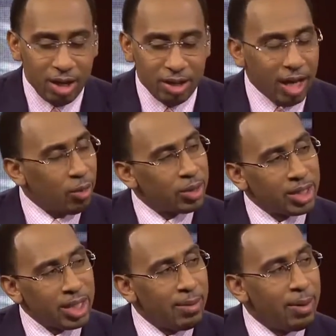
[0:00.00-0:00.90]
They don't
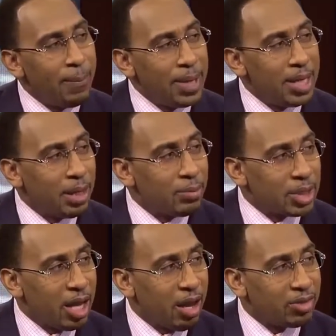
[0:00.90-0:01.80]
seem to be
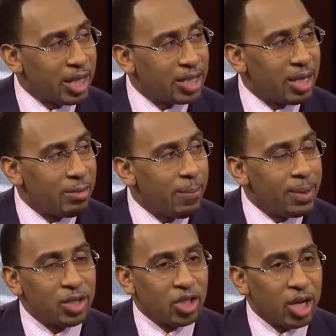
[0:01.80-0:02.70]
themselves. They seem to
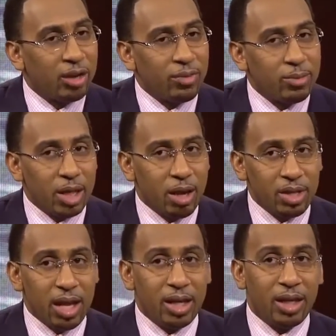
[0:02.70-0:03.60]
be a shell of
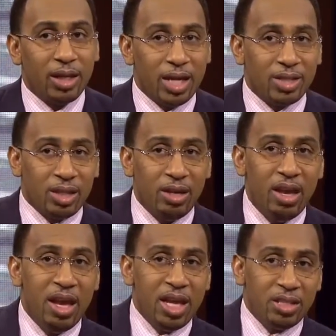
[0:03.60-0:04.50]
themselves, and the luster
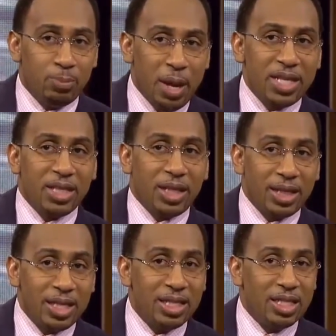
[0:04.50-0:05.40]
has
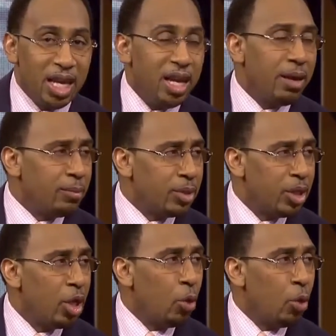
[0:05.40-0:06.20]
basically dimmed